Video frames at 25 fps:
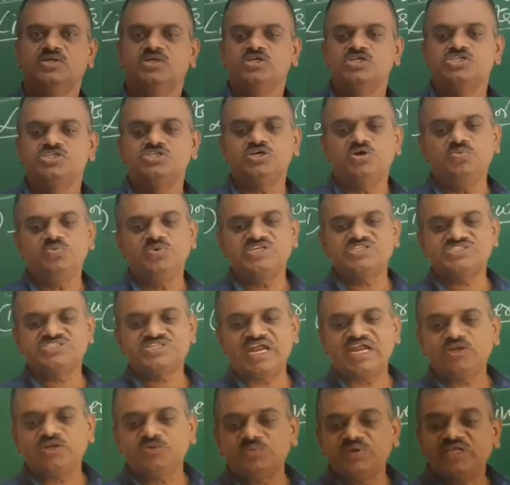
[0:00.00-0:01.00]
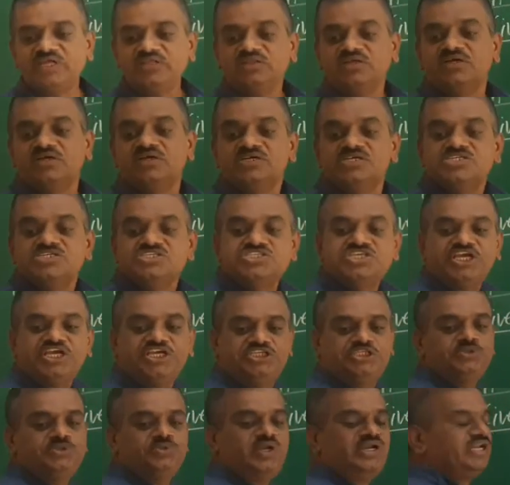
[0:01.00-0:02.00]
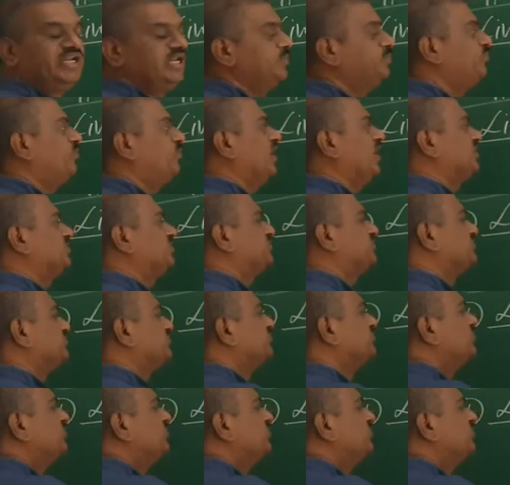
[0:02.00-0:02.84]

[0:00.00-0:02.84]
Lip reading: So we start with sexual reproduction.